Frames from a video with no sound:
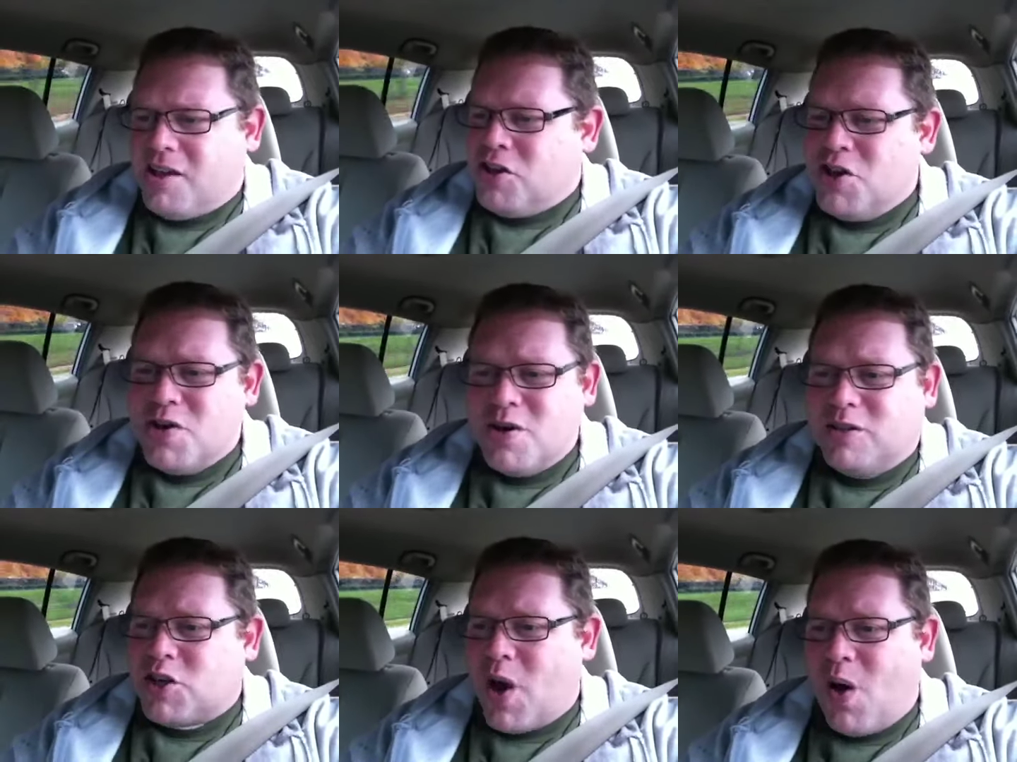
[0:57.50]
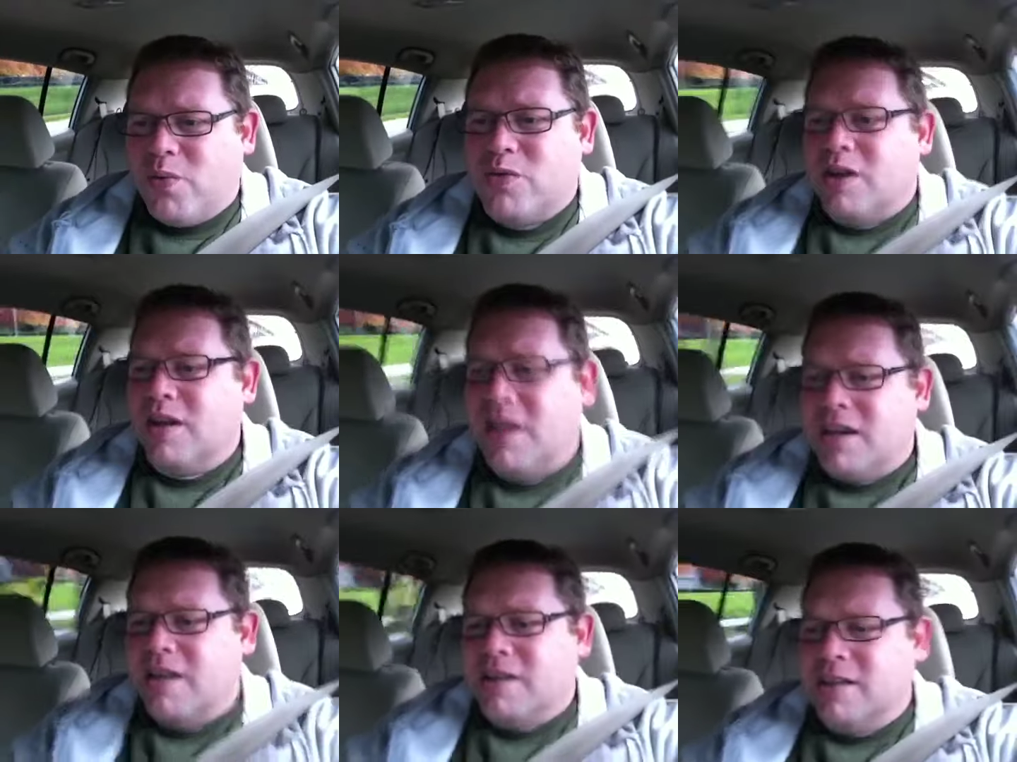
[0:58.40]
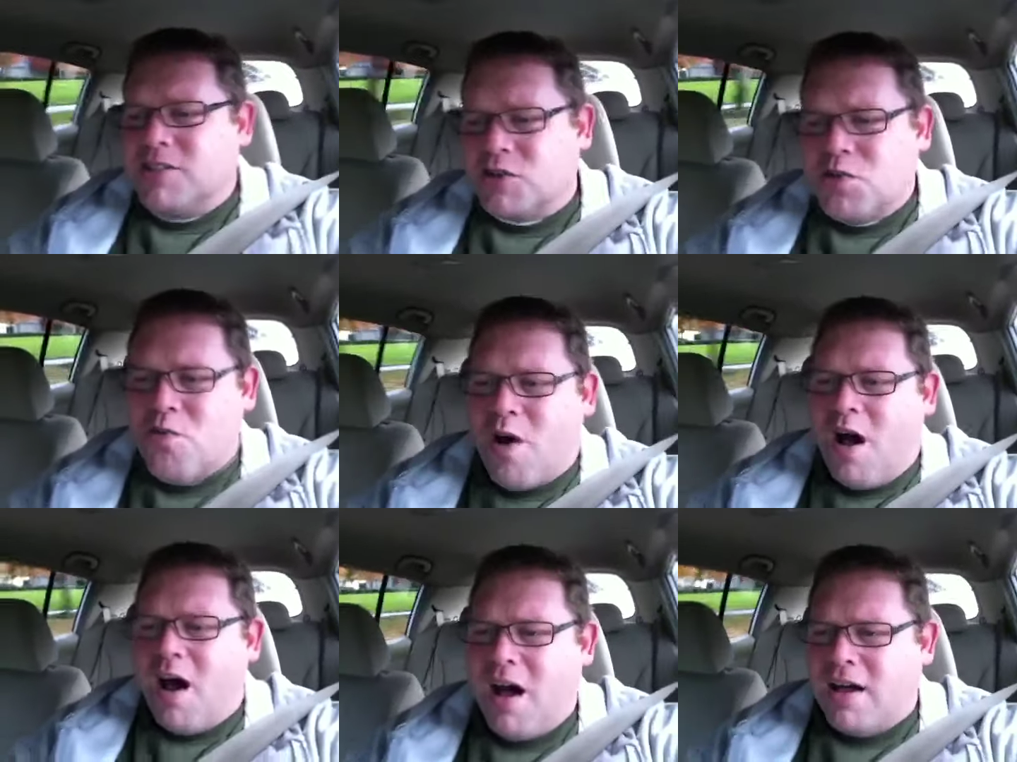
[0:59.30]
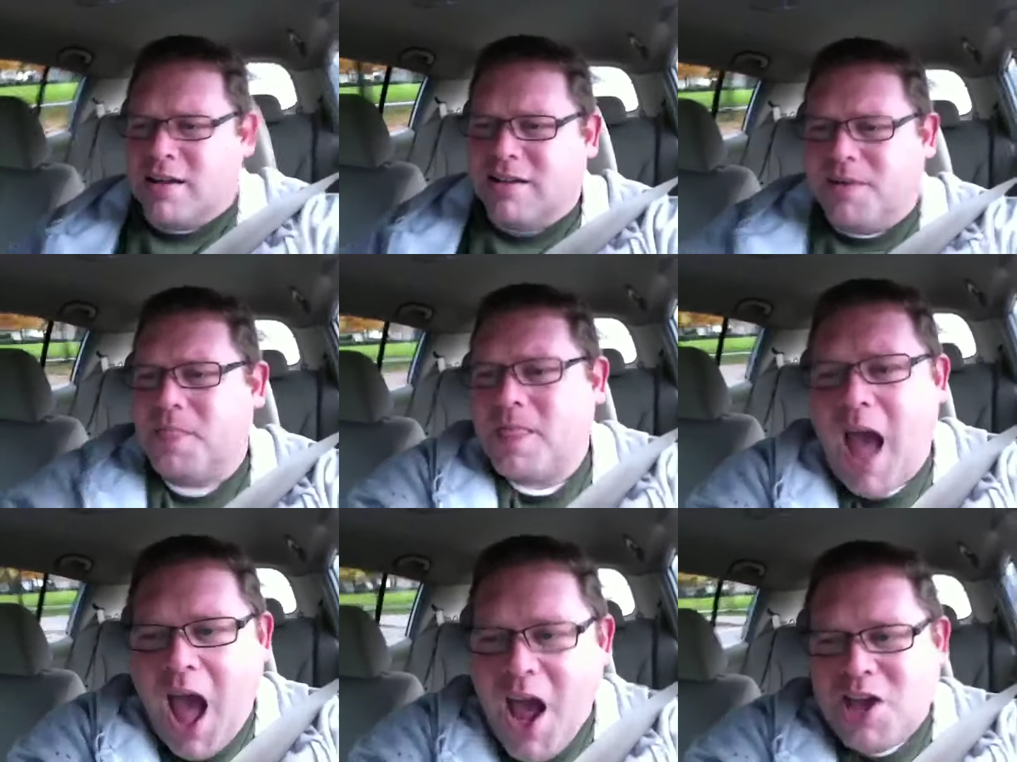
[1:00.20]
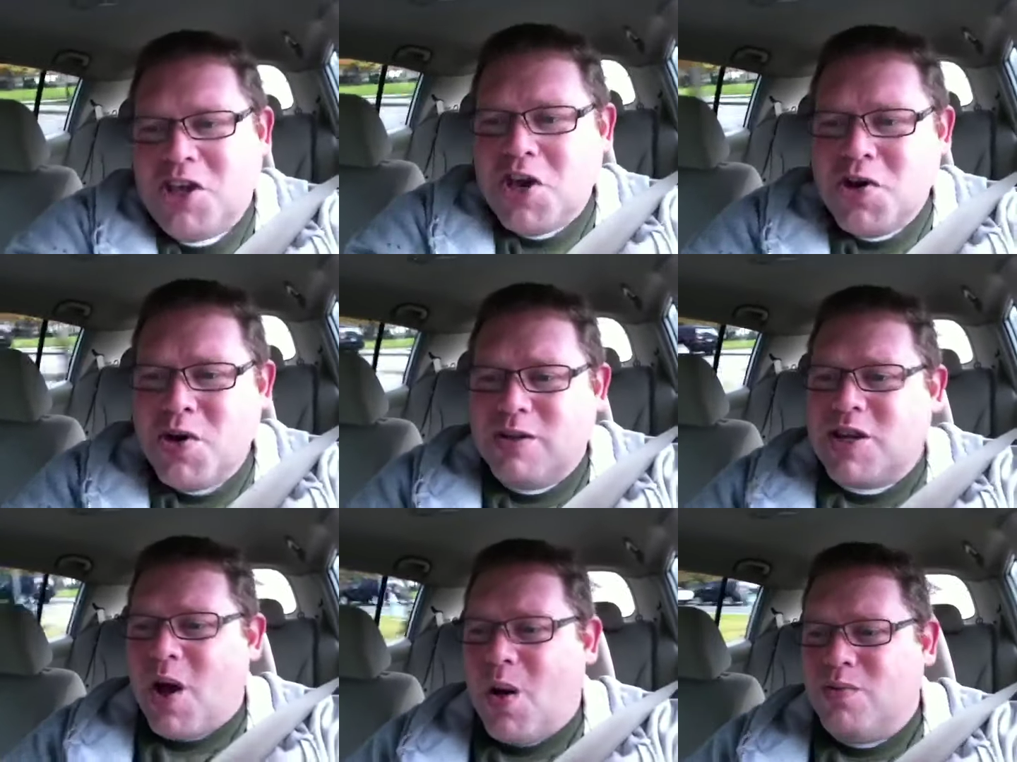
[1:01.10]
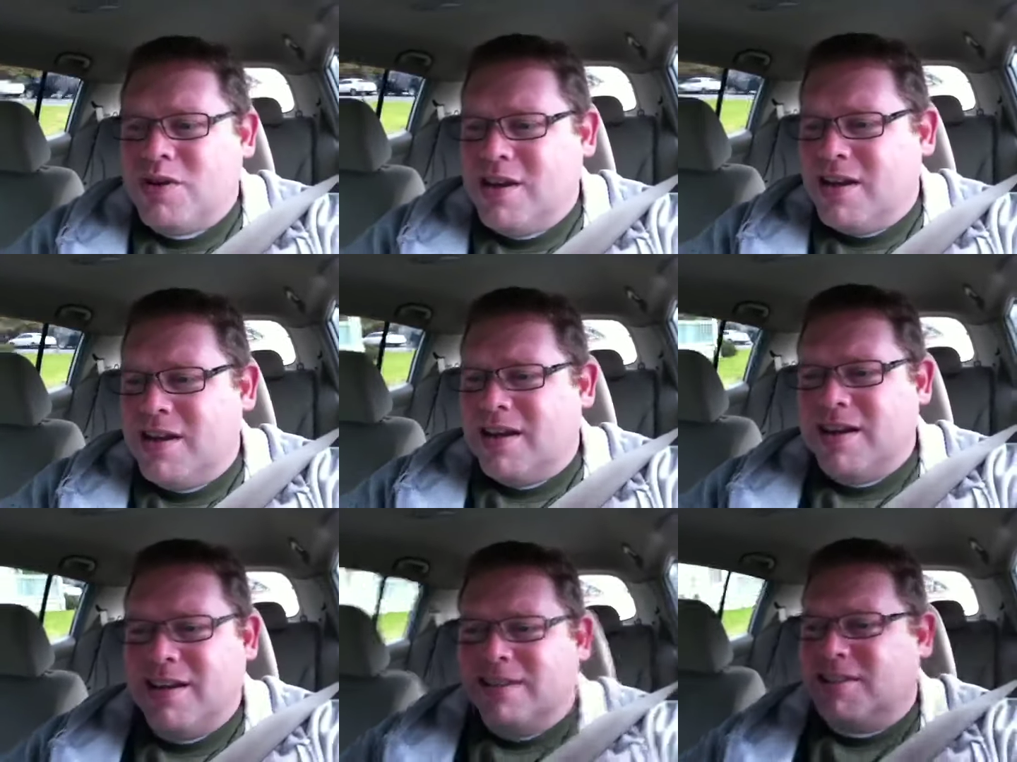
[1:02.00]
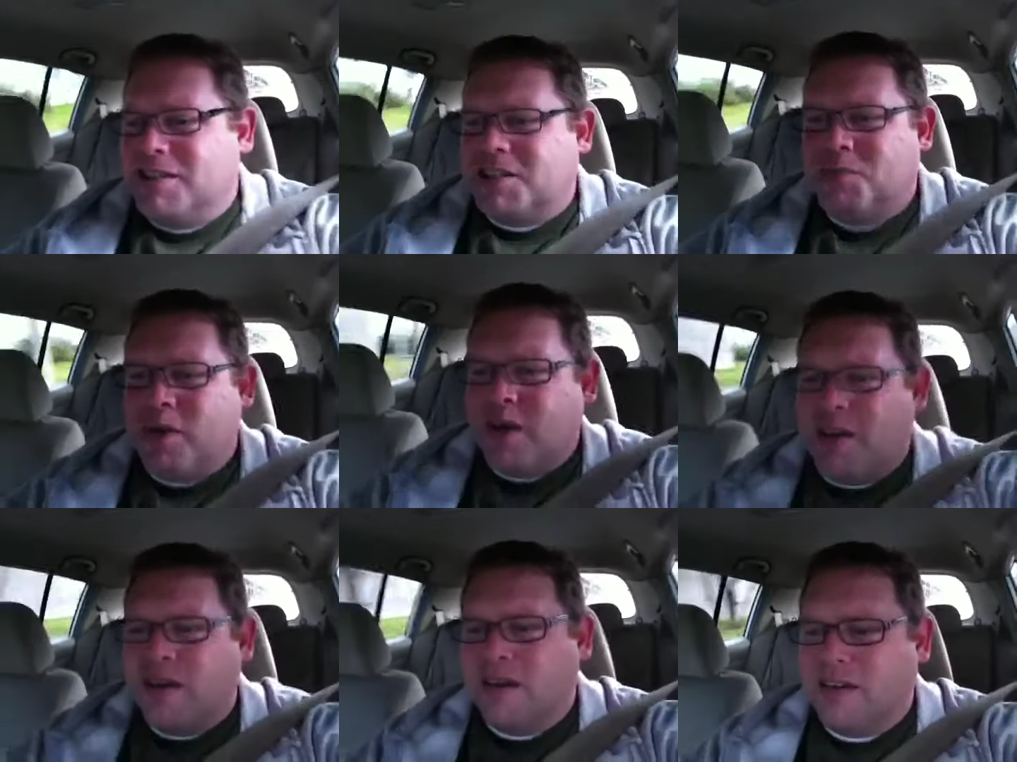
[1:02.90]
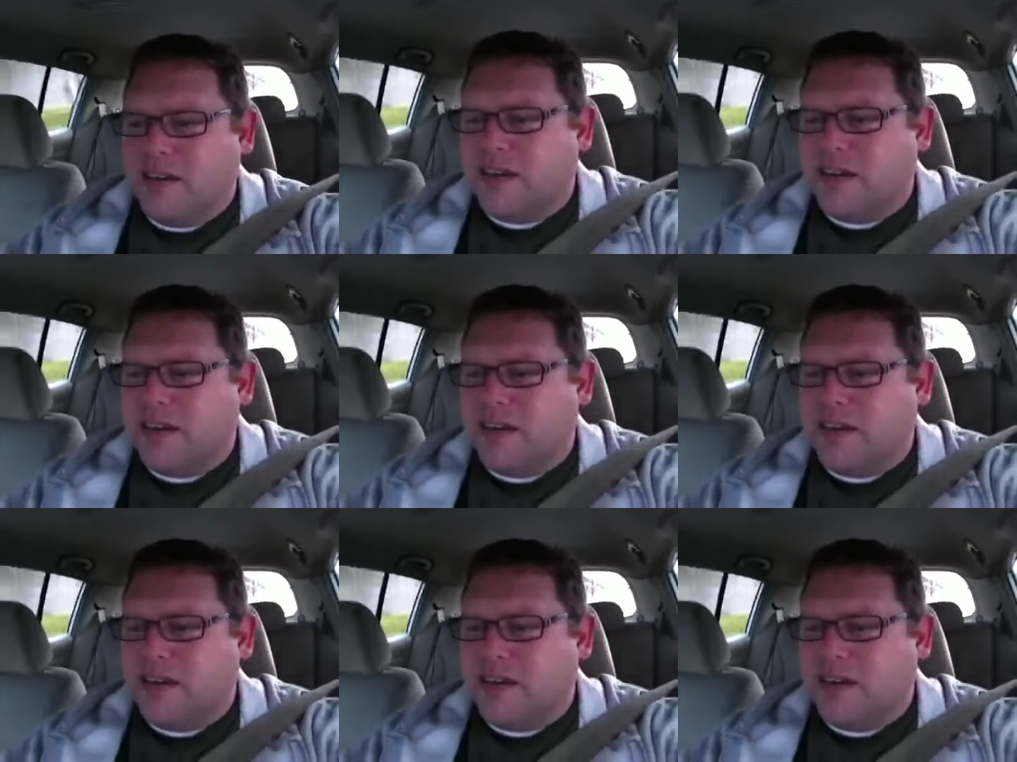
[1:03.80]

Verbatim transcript: You don't need to run, you don't need to speak.